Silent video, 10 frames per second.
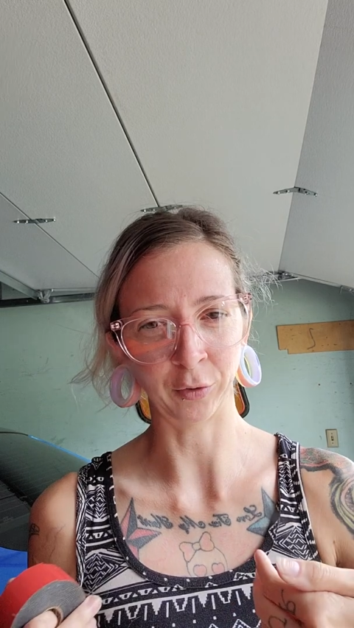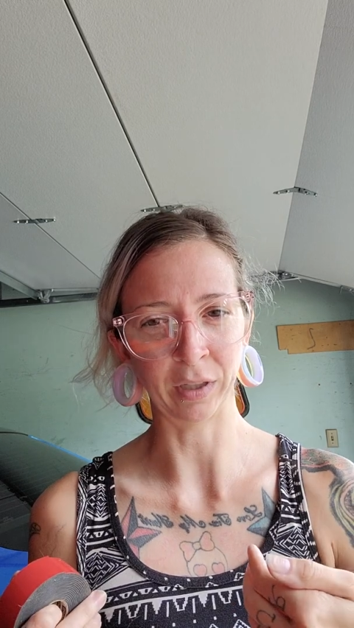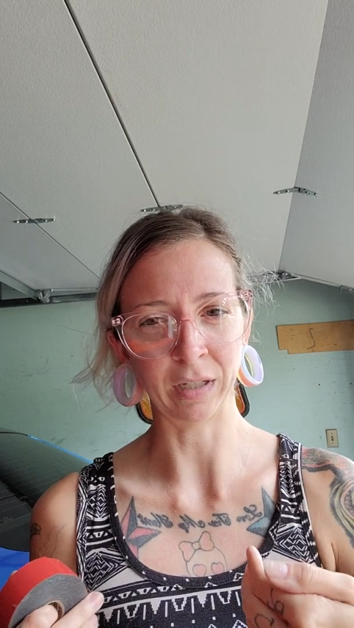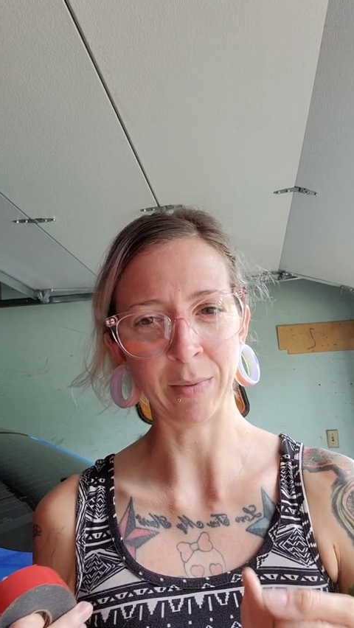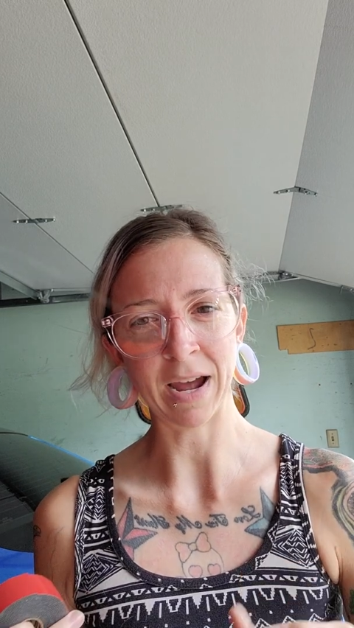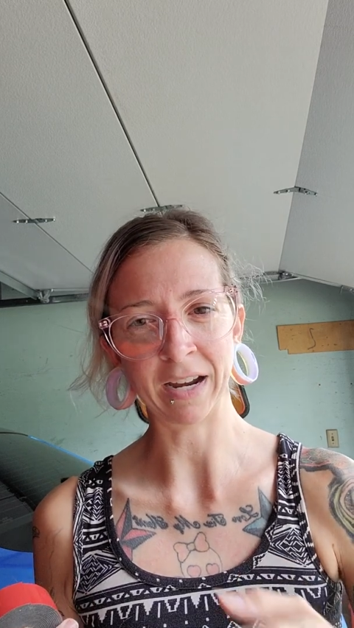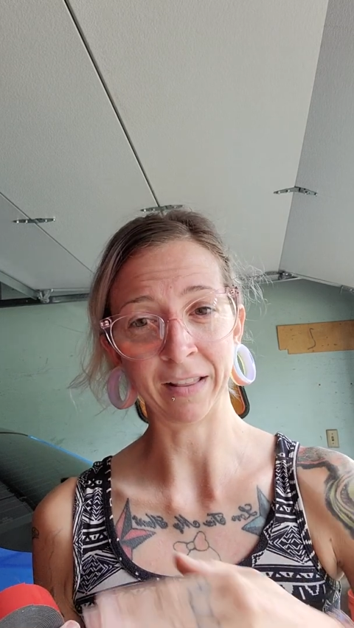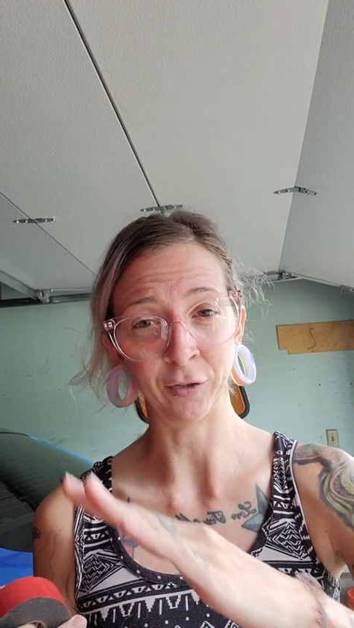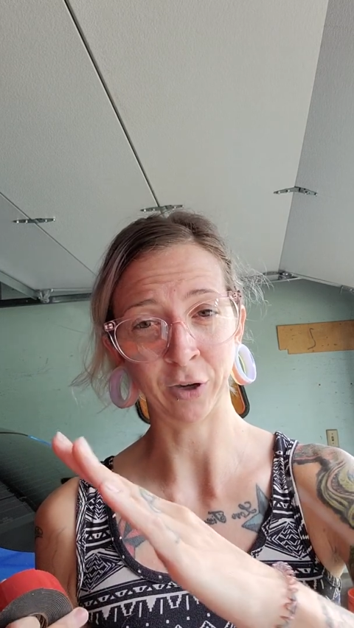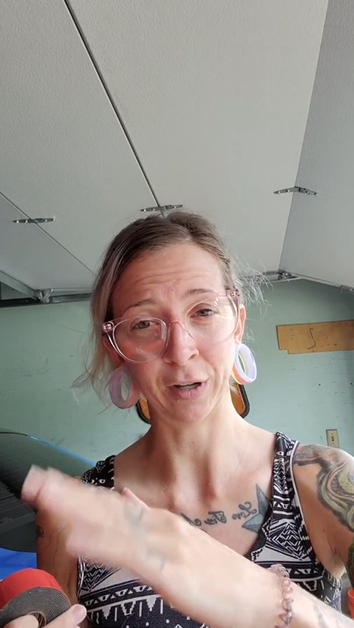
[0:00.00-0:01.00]
it really bad
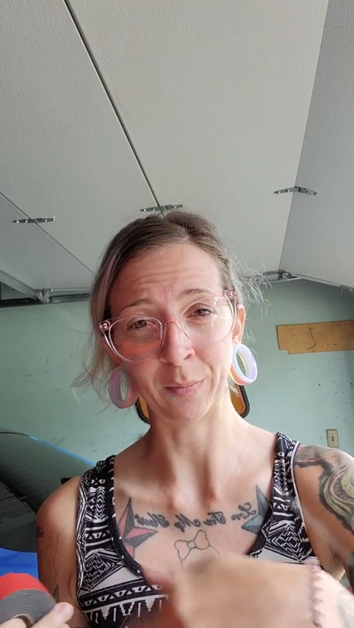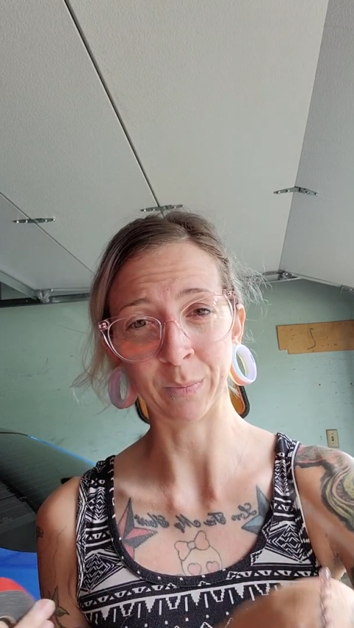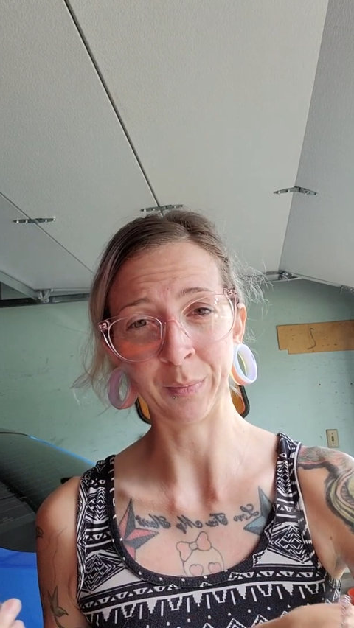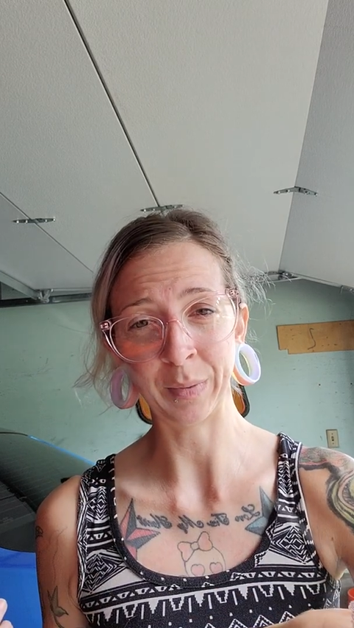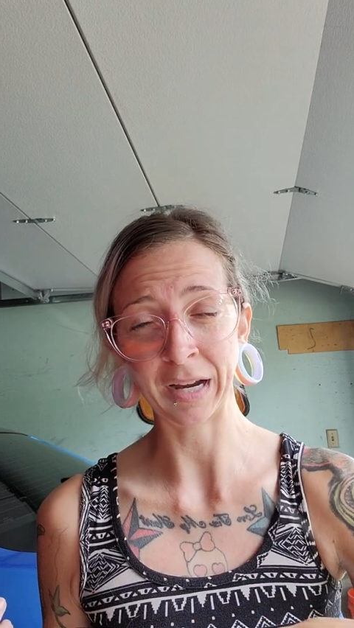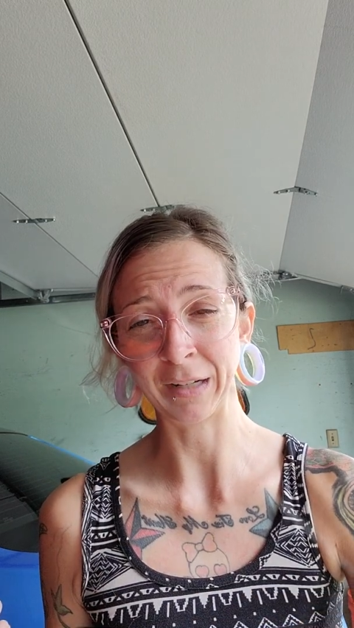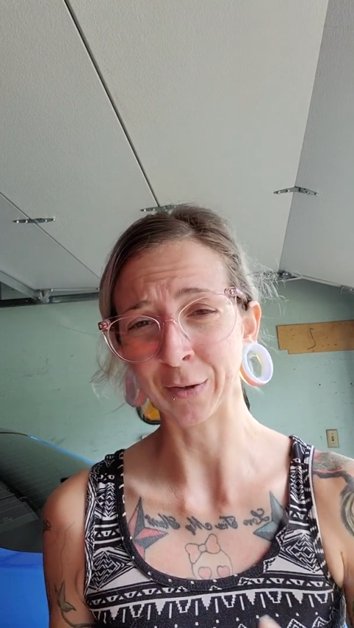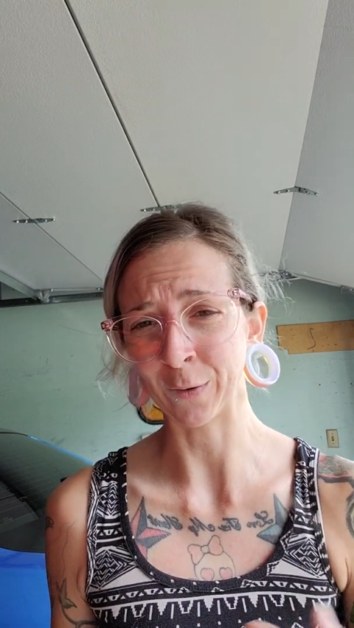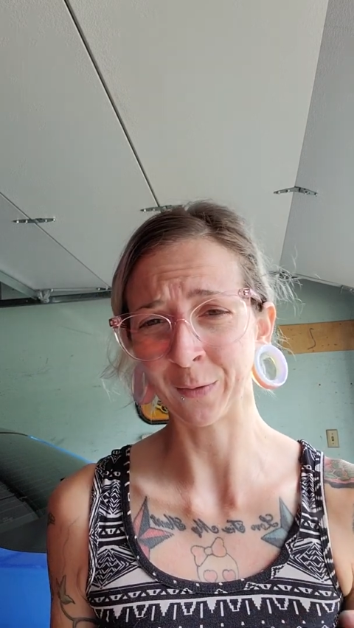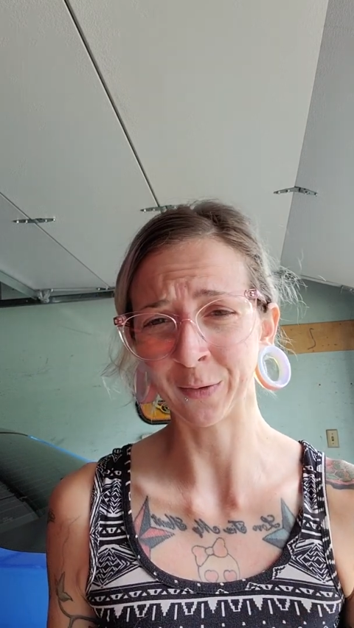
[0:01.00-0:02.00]
and then tried to paint
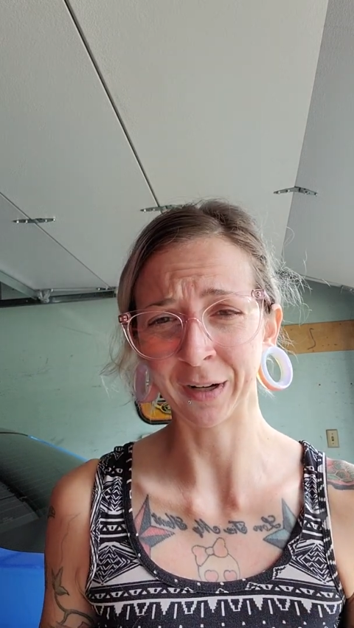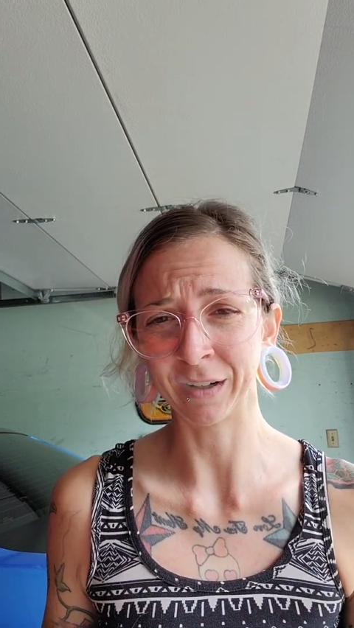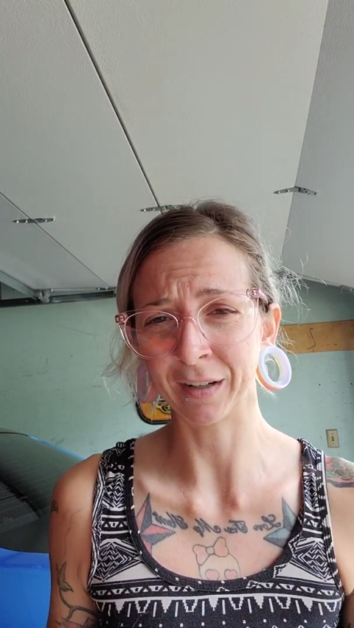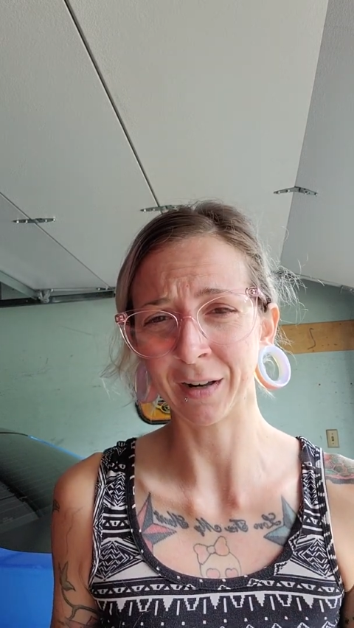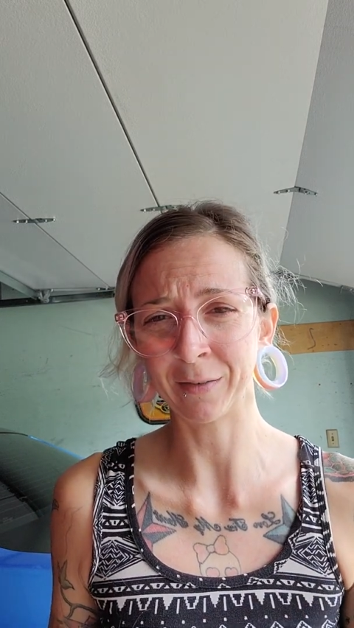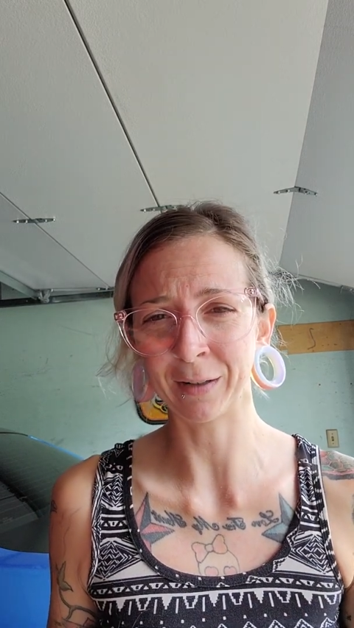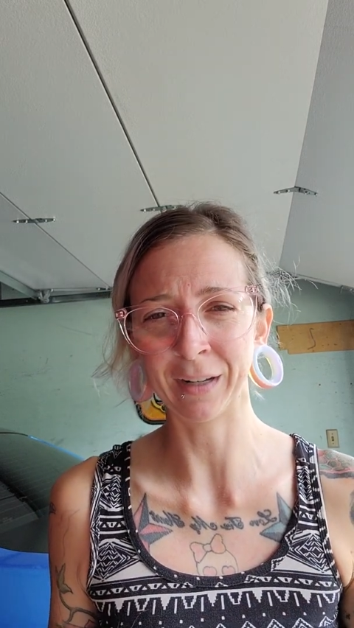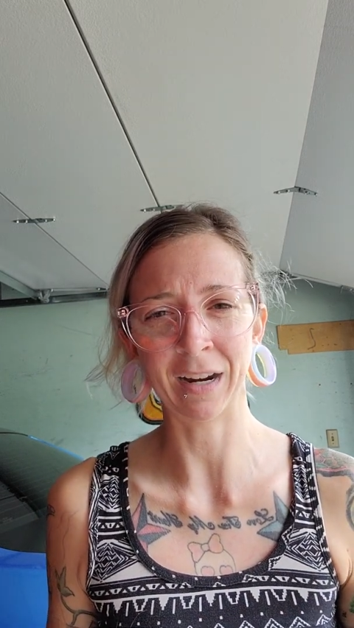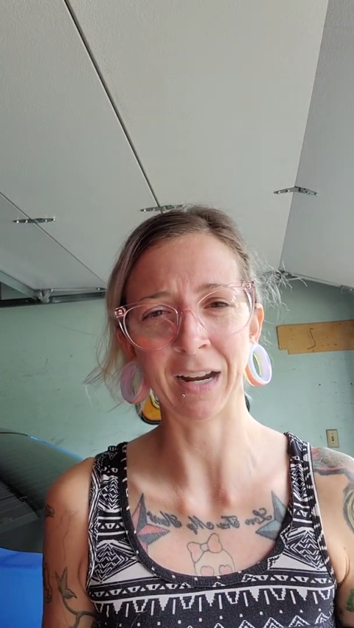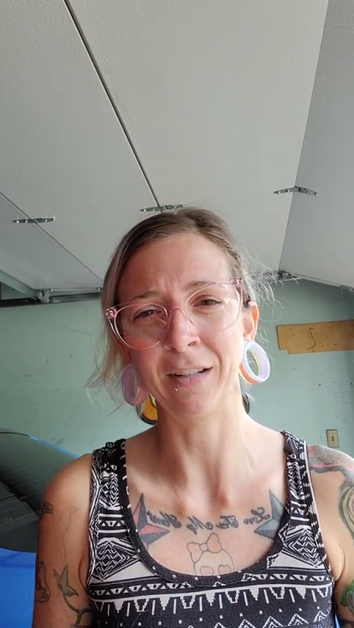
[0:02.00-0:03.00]
over it, cover
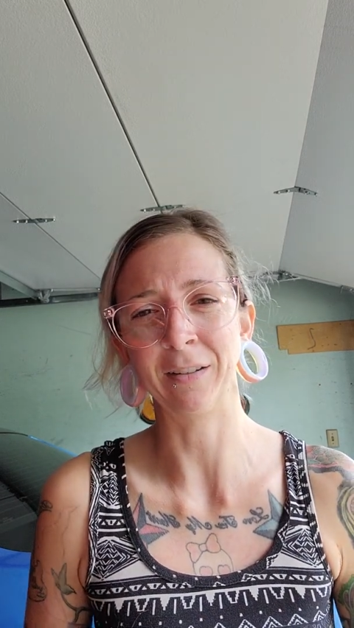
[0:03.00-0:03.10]
it.